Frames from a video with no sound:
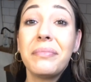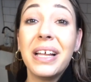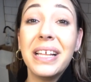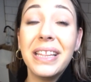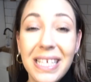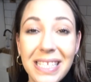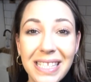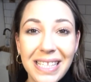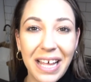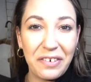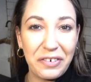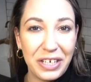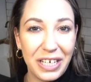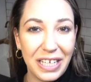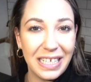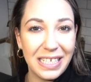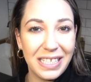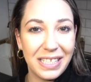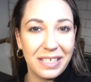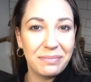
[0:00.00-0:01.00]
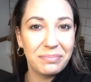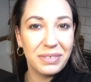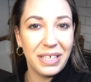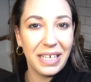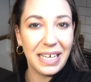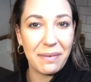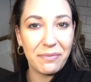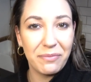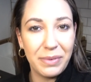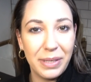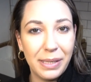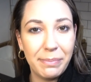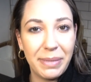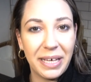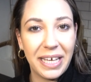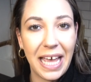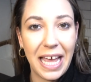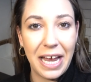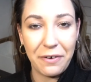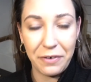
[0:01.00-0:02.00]
that's definitely something I will be
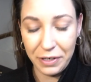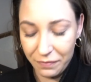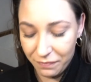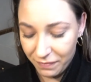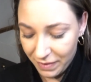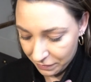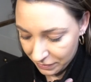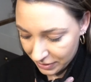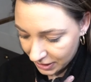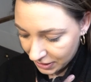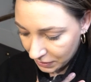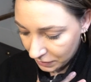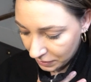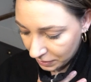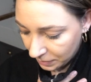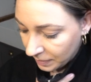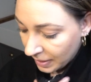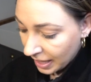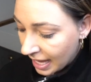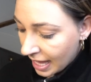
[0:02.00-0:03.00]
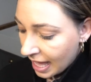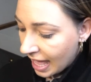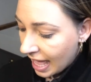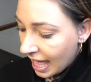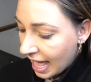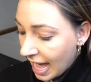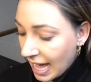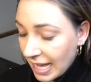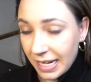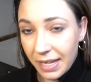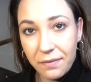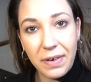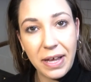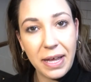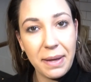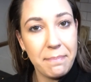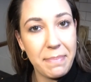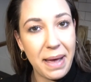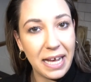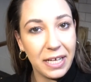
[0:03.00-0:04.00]
carrying on very soon. Anyway,
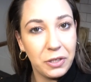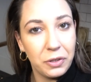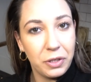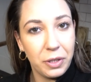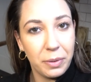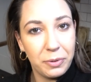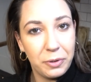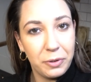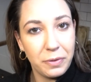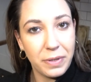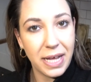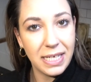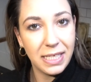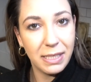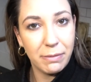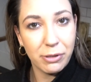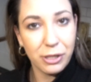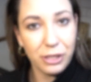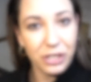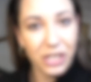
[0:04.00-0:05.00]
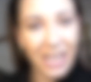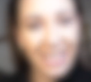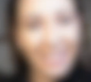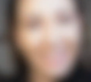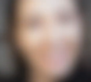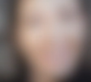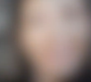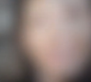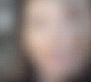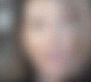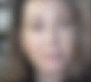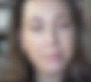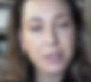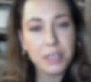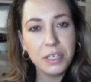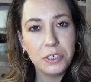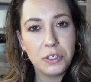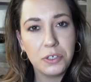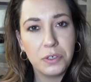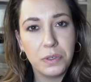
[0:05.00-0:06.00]
back to today's project. So I'm
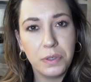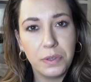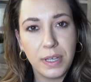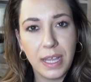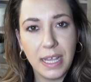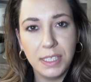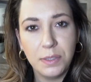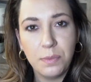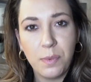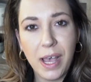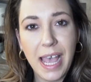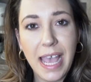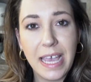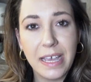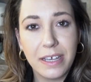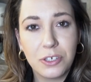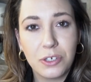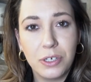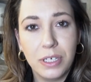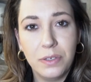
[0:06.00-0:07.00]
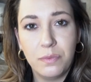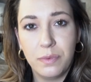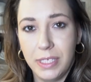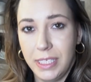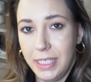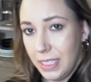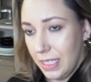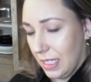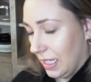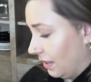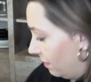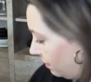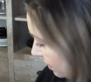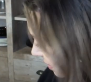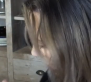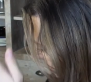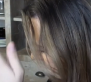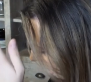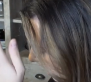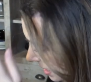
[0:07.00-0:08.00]
gonna show you guys what I actually
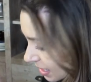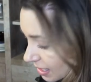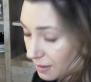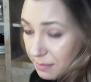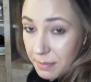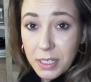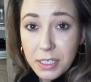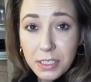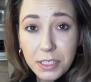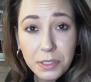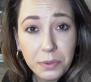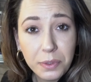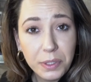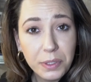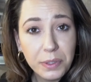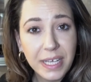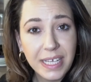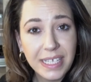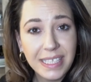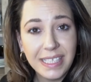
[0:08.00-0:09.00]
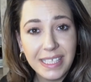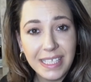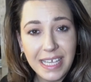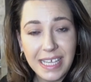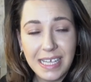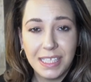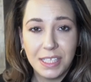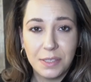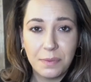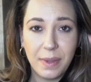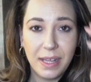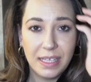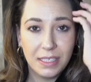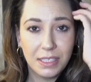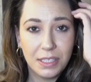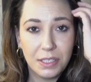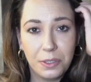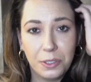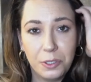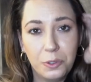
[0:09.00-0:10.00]
received, so you can see as well,
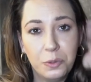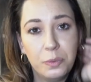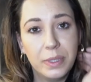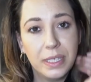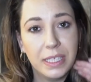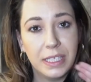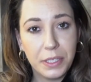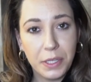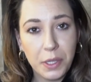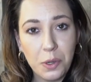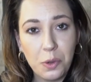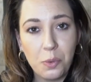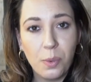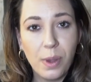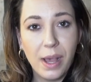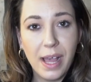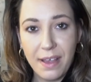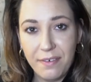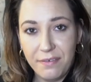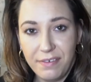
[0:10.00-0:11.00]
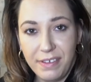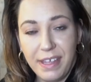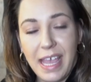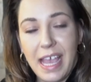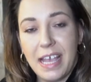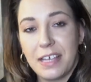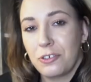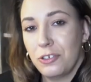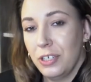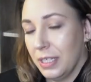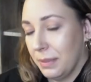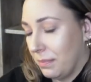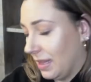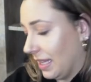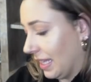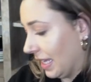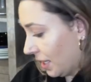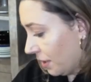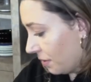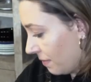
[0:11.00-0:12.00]
so you will know what we actually
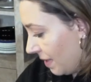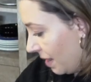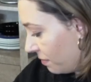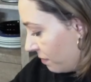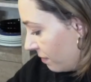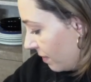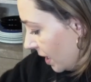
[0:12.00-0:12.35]
playing around